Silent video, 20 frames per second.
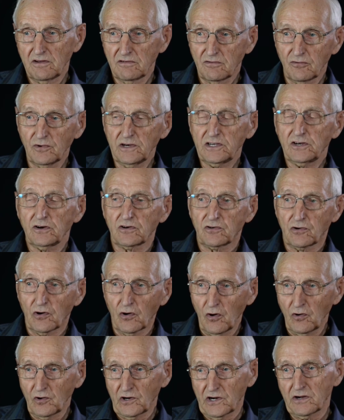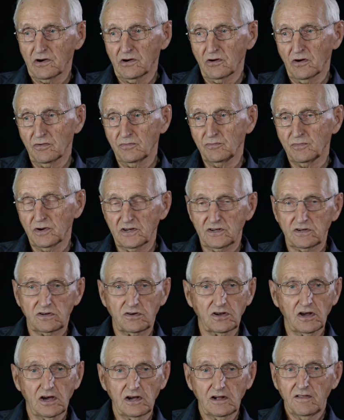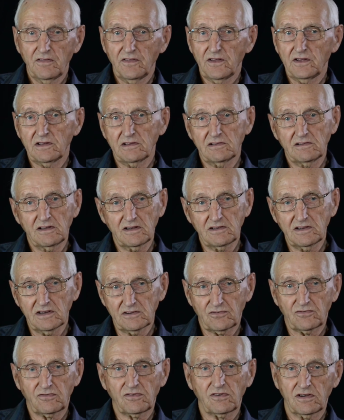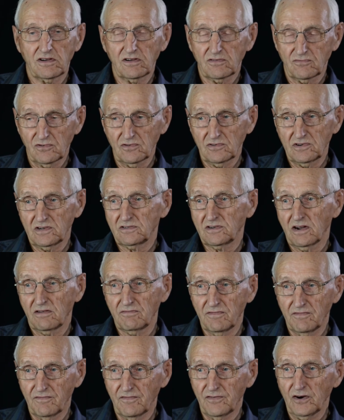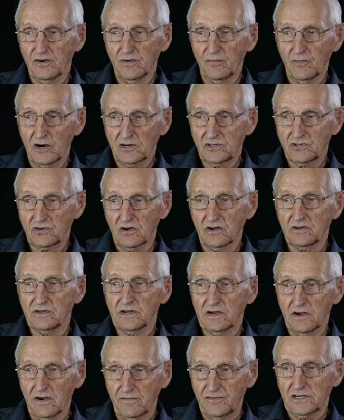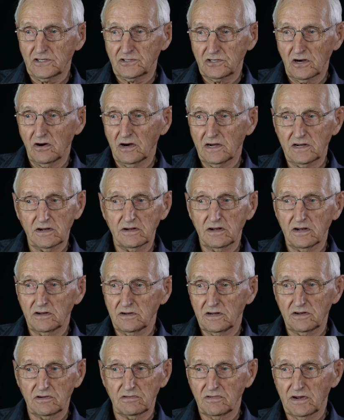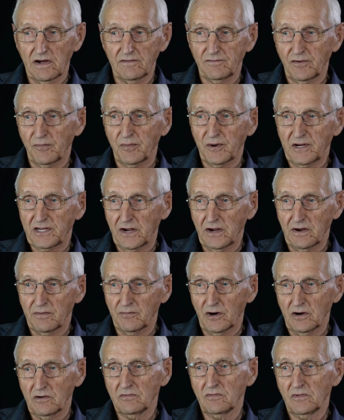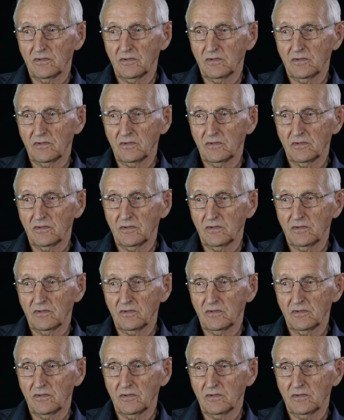We could grow it here, but it was very much on the iffy side, and it never became a